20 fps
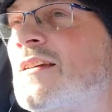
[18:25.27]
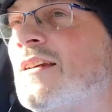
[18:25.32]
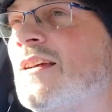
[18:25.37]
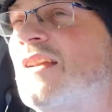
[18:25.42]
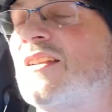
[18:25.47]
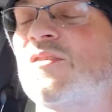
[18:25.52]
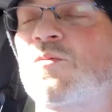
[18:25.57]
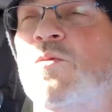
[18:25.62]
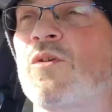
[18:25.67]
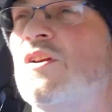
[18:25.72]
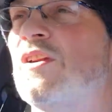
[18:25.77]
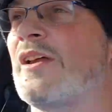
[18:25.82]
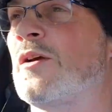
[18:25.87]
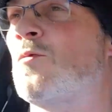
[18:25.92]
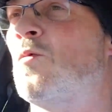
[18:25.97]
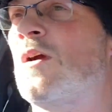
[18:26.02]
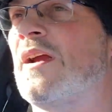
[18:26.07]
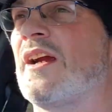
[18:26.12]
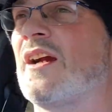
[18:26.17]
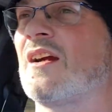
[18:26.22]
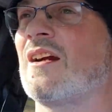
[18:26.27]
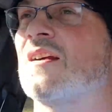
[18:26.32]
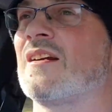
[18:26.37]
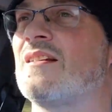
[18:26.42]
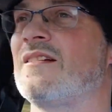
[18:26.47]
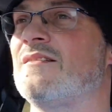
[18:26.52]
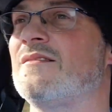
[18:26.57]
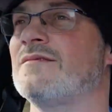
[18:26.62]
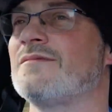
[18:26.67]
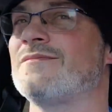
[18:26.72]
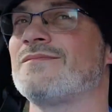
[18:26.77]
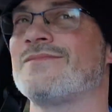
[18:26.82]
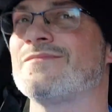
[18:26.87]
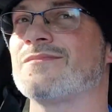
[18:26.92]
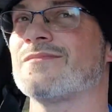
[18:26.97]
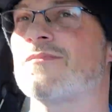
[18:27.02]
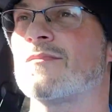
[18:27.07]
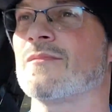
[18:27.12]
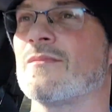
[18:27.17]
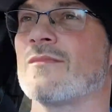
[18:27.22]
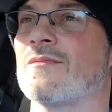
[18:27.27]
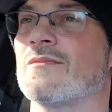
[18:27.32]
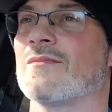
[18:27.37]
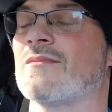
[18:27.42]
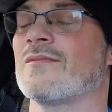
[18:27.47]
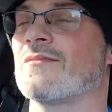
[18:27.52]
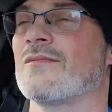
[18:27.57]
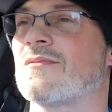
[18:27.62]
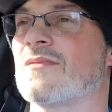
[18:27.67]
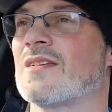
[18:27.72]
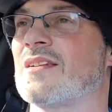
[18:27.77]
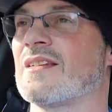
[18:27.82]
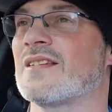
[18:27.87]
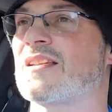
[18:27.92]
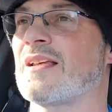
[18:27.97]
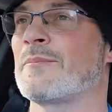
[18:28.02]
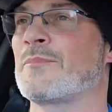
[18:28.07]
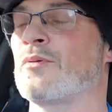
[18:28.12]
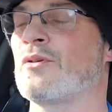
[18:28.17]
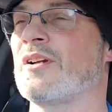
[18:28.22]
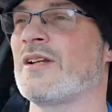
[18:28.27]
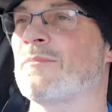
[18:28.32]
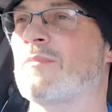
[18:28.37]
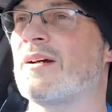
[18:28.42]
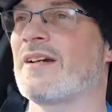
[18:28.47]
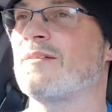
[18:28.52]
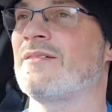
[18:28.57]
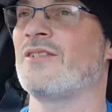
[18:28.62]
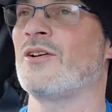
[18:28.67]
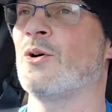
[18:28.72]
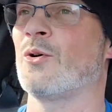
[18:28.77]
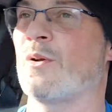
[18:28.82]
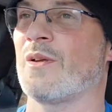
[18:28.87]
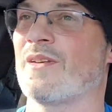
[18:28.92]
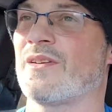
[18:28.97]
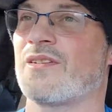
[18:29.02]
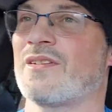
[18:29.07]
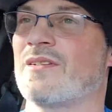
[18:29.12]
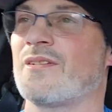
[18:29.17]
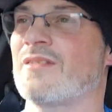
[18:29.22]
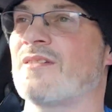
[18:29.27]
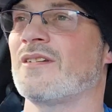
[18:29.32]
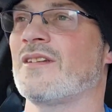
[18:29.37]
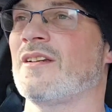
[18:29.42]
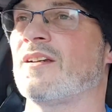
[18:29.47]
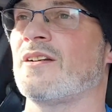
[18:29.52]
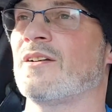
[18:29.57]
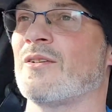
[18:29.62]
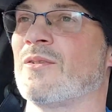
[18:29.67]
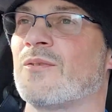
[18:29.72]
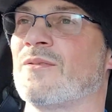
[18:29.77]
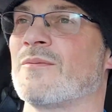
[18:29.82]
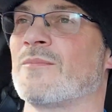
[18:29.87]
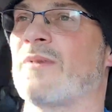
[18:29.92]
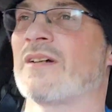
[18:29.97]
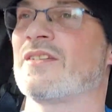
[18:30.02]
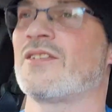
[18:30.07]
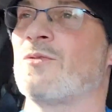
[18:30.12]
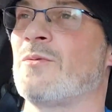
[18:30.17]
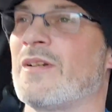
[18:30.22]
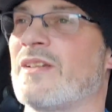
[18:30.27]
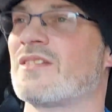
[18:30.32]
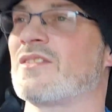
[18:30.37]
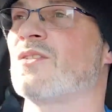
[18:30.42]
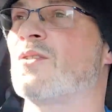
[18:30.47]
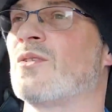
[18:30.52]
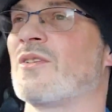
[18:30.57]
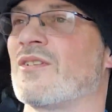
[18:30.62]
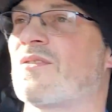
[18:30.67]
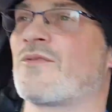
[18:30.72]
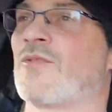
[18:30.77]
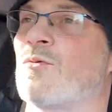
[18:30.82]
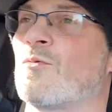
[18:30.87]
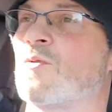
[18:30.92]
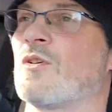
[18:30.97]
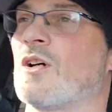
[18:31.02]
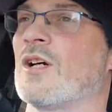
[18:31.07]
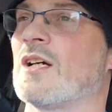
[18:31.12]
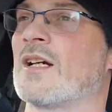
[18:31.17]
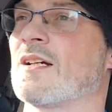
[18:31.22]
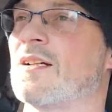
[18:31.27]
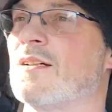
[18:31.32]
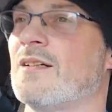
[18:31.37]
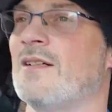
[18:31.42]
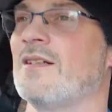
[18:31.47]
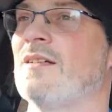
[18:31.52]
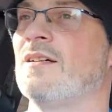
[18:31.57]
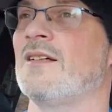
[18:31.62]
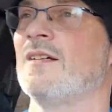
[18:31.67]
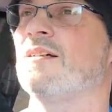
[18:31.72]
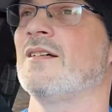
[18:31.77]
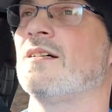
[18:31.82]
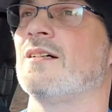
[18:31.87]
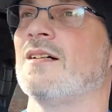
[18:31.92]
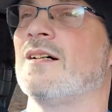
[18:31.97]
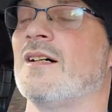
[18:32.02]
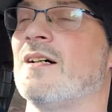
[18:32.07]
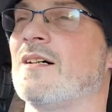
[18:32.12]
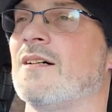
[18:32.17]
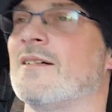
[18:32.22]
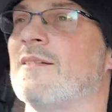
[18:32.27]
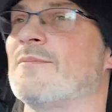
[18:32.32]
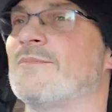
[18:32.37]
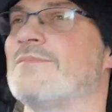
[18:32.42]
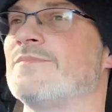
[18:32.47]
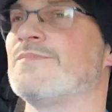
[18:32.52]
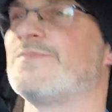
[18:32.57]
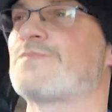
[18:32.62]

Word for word: it's really weird since I put in my notice, you know, my two weeks notice for work. Um,